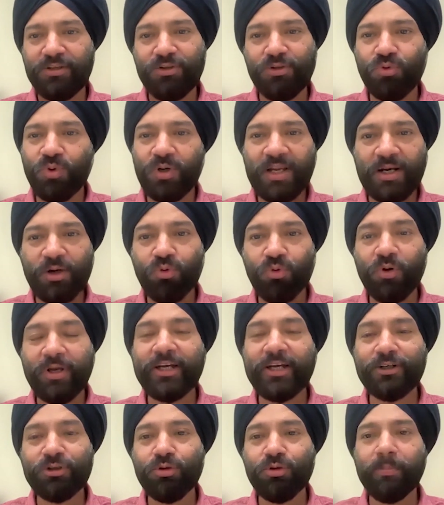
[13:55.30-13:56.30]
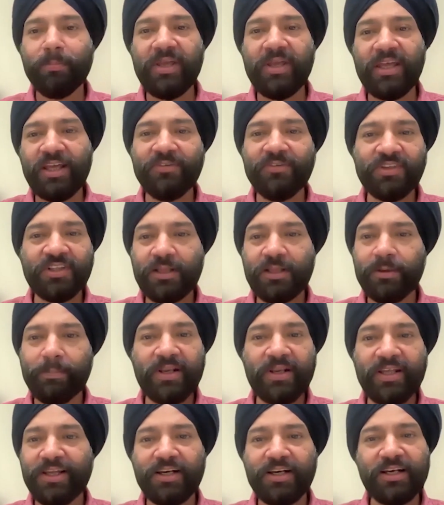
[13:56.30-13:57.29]
you are going to behave in the
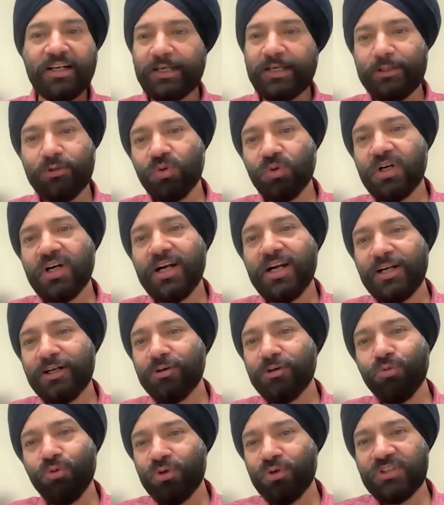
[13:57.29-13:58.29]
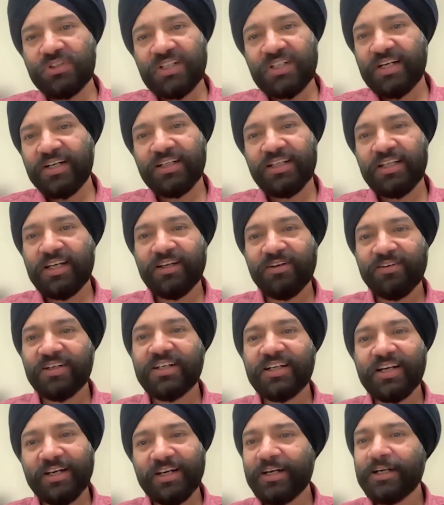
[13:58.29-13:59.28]
plane. You can't go inside the
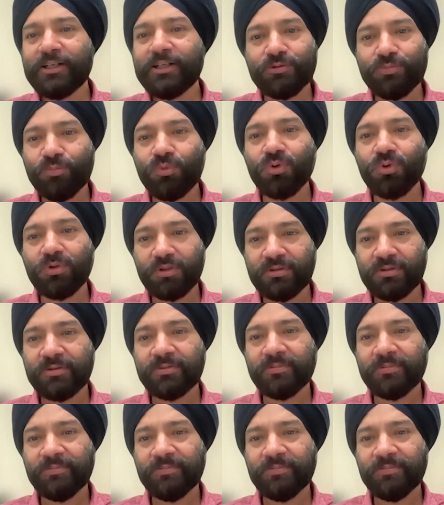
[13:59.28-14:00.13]
lavatory and smoke.